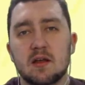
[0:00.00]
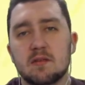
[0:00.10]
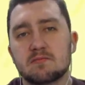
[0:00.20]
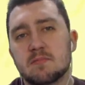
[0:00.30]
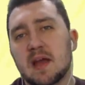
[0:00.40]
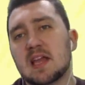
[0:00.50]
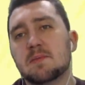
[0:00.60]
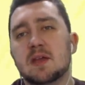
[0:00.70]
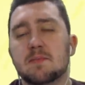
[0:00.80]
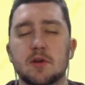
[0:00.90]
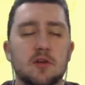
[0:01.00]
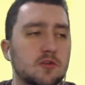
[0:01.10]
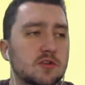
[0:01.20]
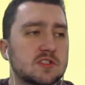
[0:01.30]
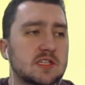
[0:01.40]
maybe
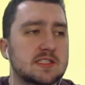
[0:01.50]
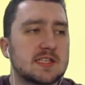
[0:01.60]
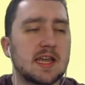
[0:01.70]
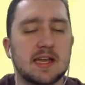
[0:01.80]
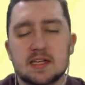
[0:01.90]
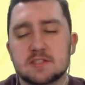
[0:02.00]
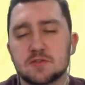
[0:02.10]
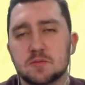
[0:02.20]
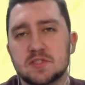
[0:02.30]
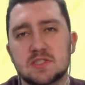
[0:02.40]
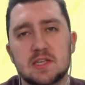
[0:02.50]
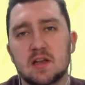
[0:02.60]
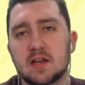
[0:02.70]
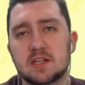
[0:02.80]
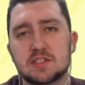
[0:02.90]
because he's linked or we see
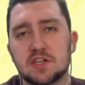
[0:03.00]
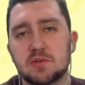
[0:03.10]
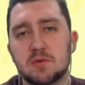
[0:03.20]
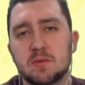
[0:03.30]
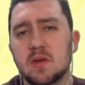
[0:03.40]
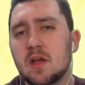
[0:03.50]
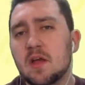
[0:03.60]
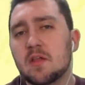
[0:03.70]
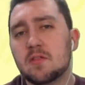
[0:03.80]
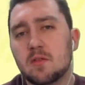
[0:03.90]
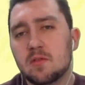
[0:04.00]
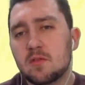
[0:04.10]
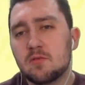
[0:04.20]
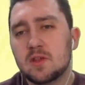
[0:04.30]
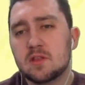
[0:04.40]
like a genuine...
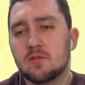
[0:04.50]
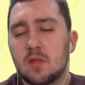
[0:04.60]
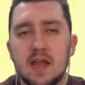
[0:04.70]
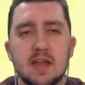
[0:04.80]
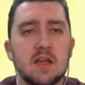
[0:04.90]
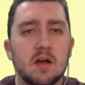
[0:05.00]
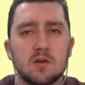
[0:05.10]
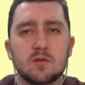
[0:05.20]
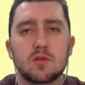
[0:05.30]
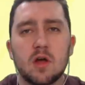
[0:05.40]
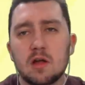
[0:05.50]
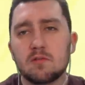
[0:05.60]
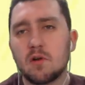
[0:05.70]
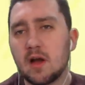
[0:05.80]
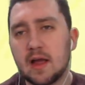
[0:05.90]
Any article that I
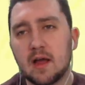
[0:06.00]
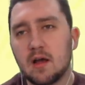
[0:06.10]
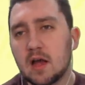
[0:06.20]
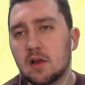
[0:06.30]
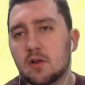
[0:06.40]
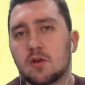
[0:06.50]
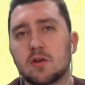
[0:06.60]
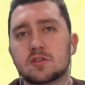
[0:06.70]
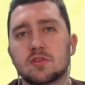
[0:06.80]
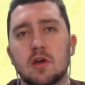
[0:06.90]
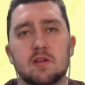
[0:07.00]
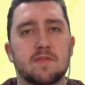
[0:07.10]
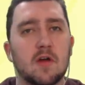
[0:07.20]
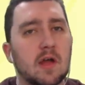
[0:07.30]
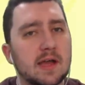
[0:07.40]
write, I look at trying to
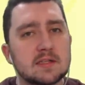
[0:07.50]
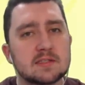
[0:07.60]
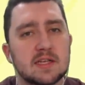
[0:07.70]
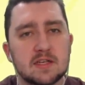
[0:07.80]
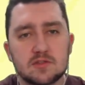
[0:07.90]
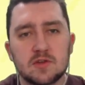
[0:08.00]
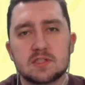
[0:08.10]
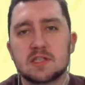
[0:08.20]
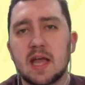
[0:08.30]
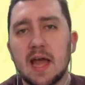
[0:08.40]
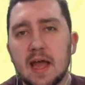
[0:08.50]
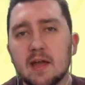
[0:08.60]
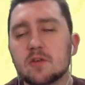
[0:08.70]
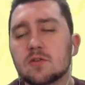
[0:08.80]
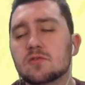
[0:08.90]
find interesting
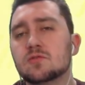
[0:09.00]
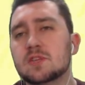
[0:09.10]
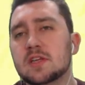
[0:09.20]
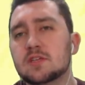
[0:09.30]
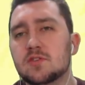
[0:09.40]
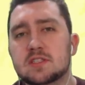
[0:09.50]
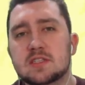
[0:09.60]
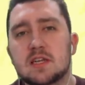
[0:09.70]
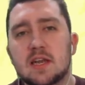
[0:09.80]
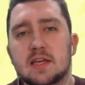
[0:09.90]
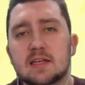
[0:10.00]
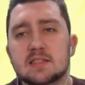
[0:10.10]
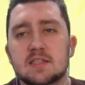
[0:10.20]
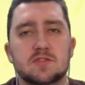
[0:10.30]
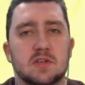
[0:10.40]
angles, interesting links,
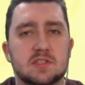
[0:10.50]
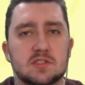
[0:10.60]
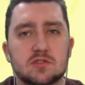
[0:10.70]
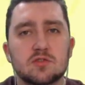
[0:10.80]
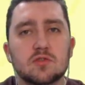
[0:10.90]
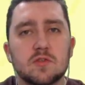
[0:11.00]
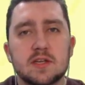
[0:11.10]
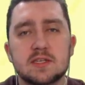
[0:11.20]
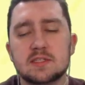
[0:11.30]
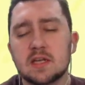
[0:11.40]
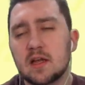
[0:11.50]
interesting stories.